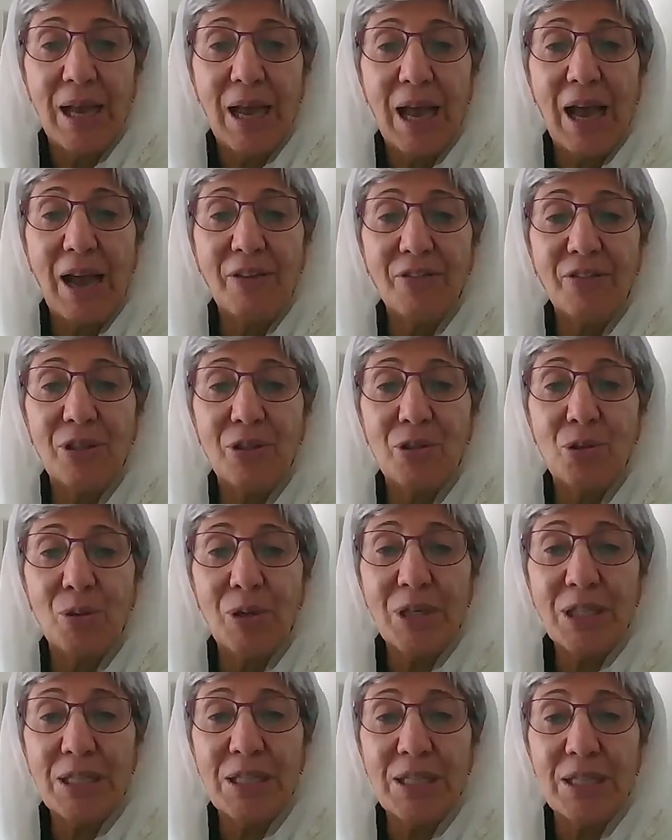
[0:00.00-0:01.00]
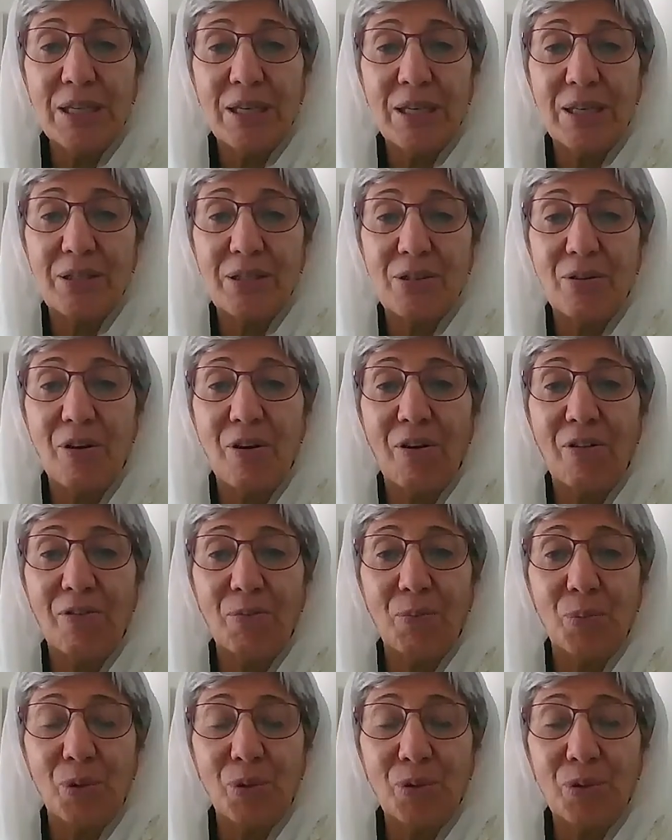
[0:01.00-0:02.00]
After 20 years of
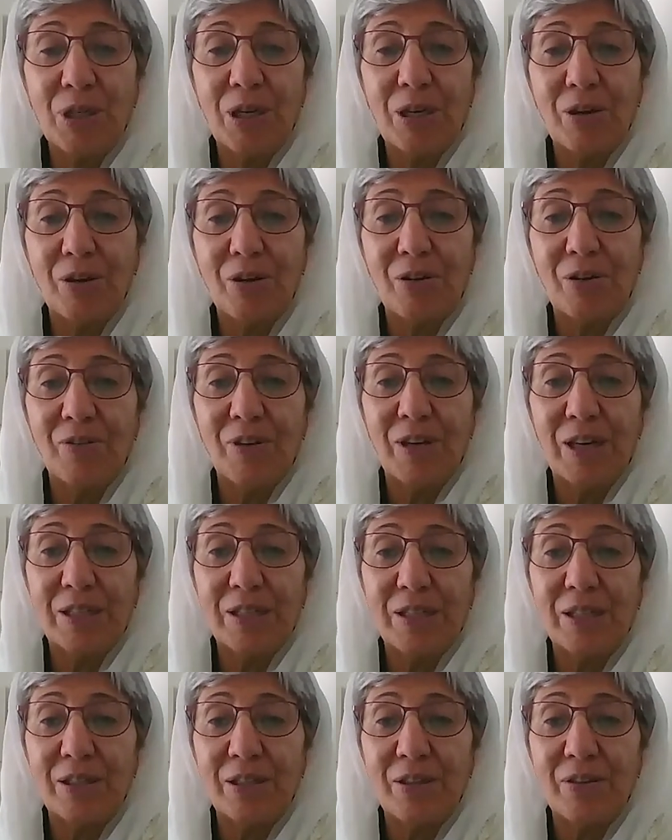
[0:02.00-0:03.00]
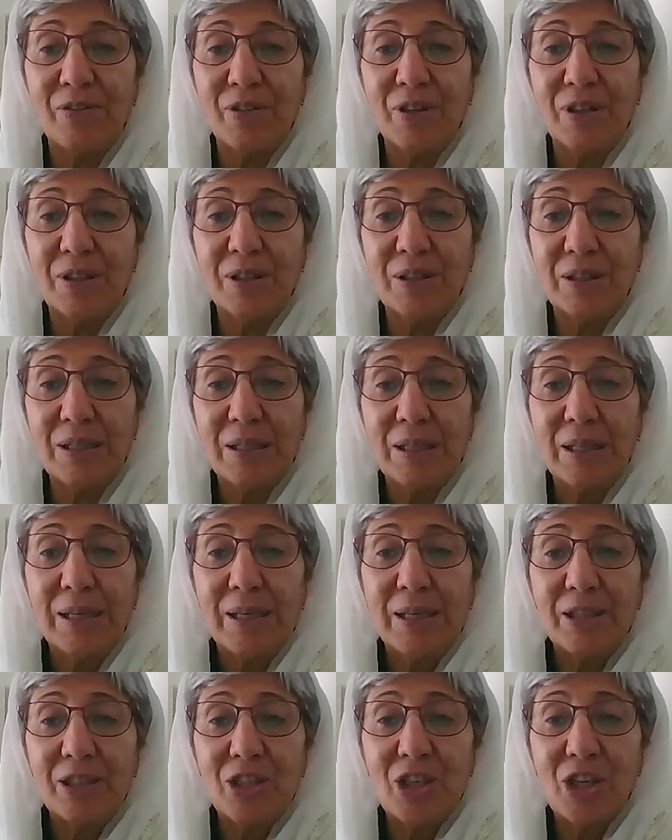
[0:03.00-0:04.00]
brutal conflict and different
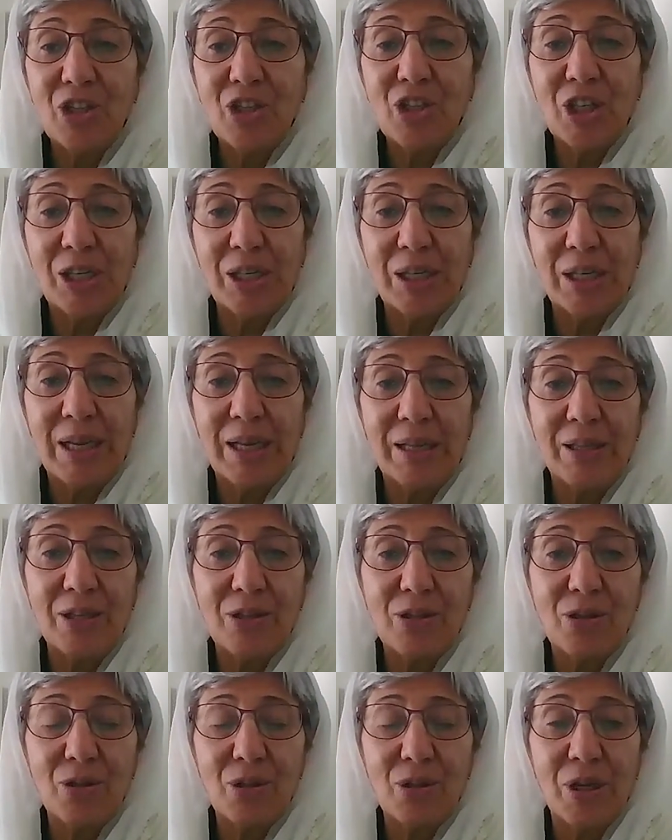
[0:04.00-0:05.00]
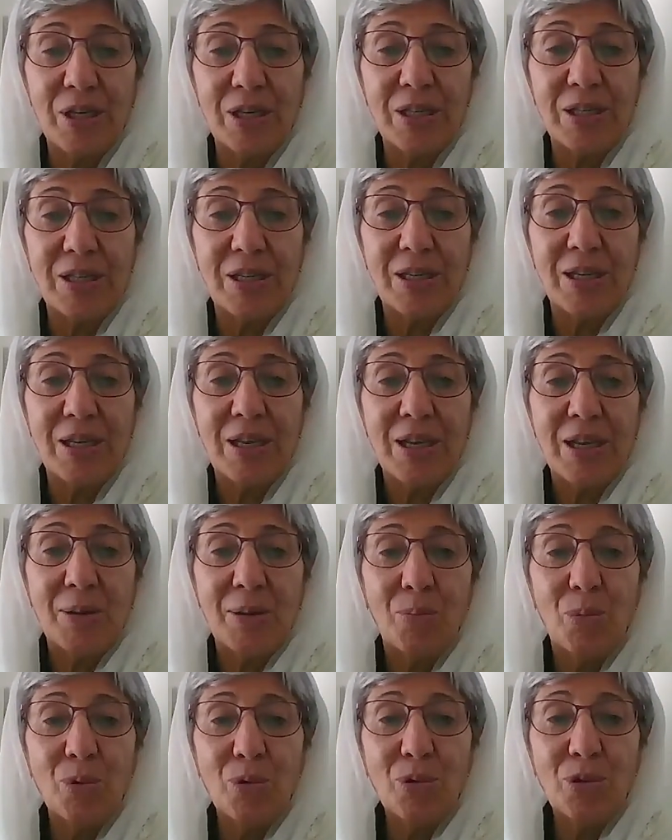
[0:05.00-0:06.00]
tension in the society,
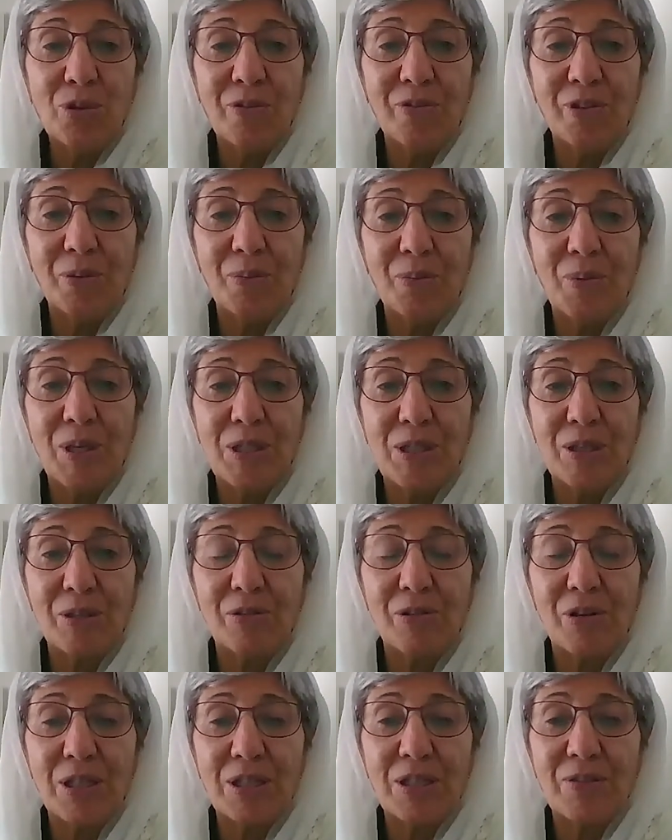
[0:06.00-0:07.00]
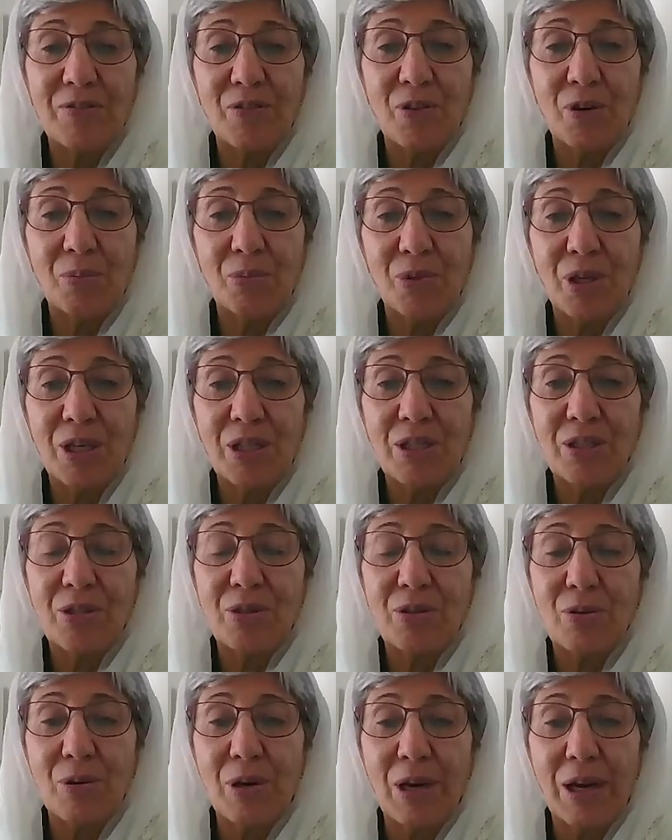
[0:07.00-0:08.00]
most of the basic rights, from rights
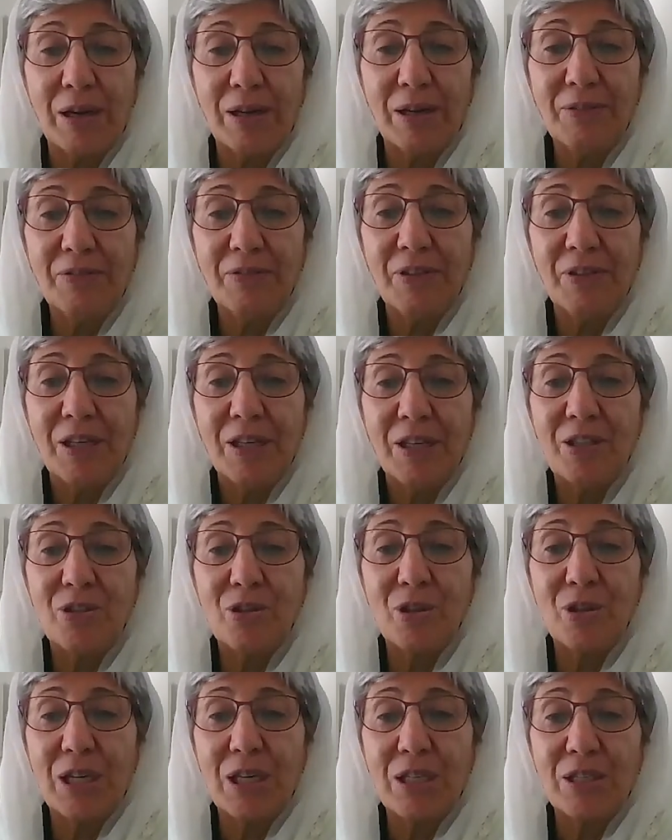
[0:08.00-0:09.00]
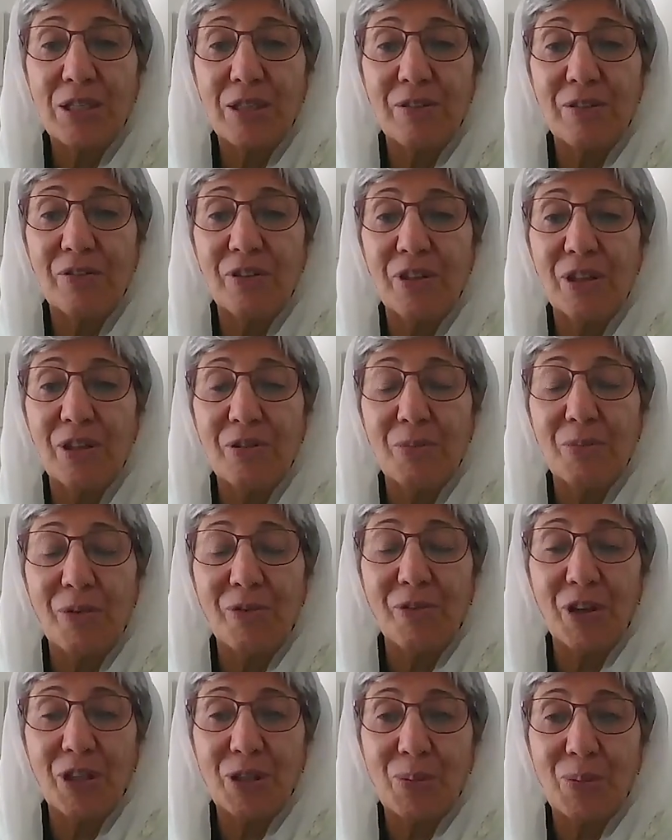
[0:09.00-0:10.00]
to life, education, freedom
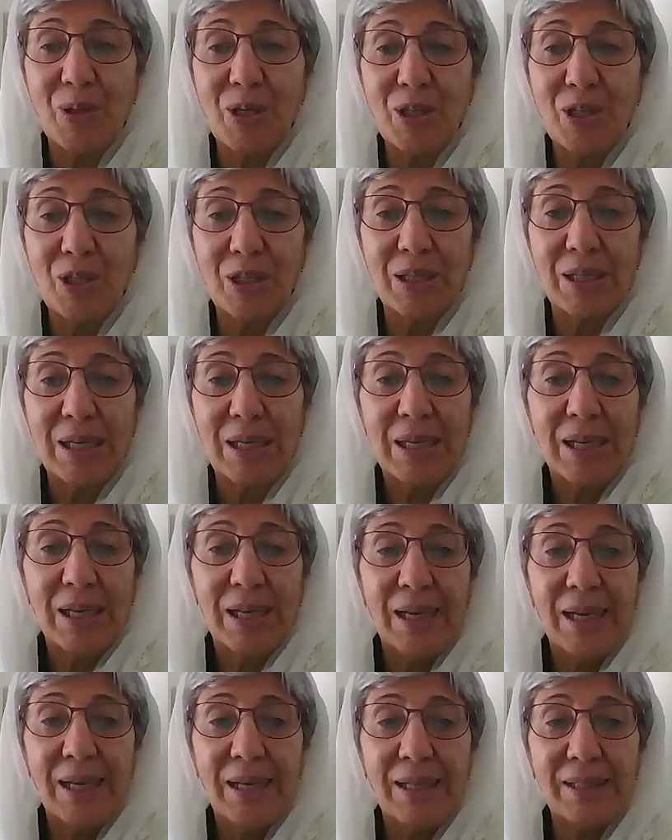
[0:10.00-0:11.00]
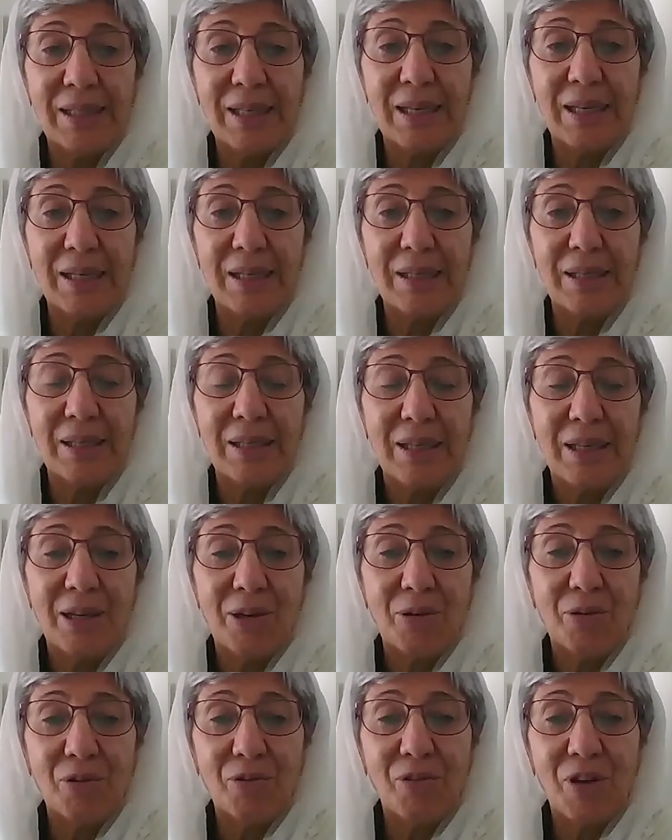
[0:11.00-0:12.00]
of expression, healthcare,
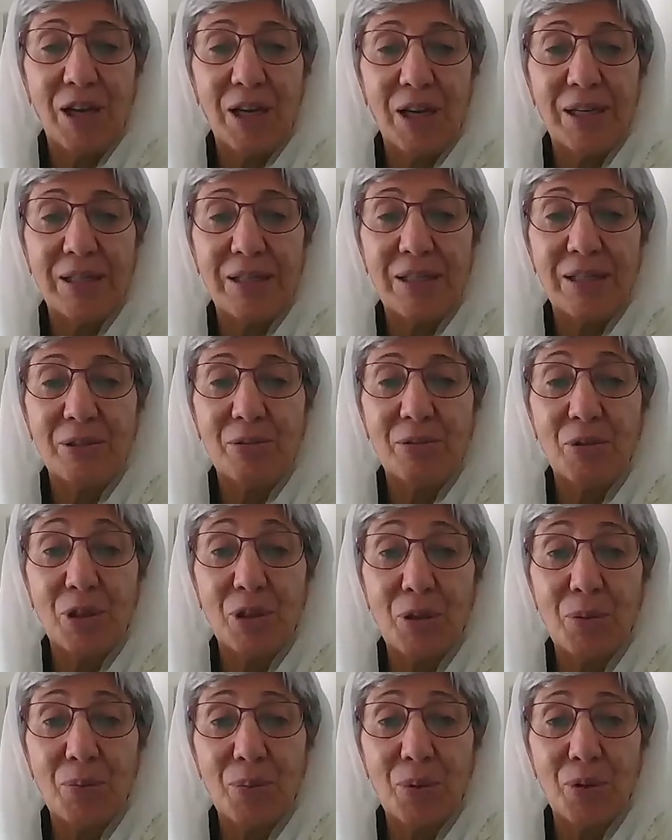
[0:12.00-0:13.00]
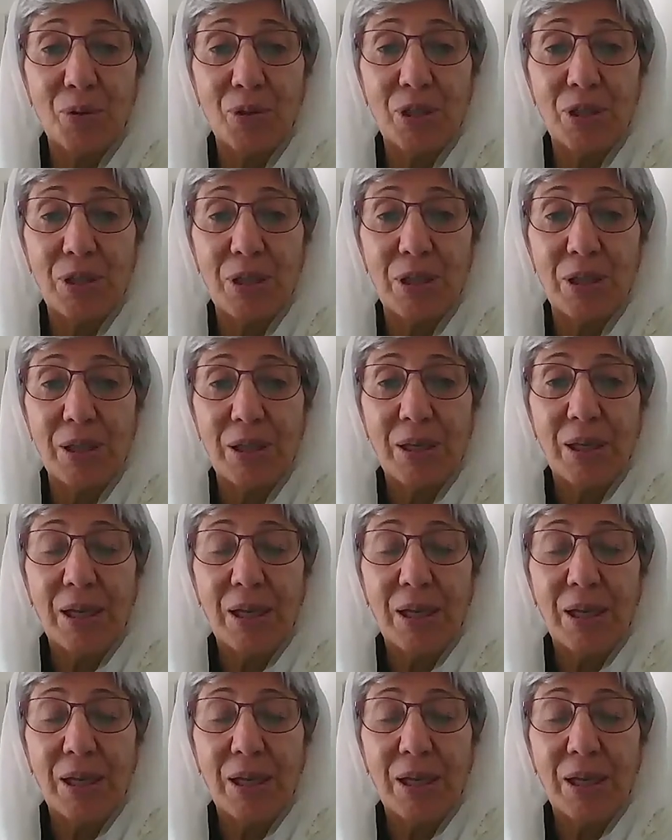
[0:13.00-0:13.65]
were violated with impunity.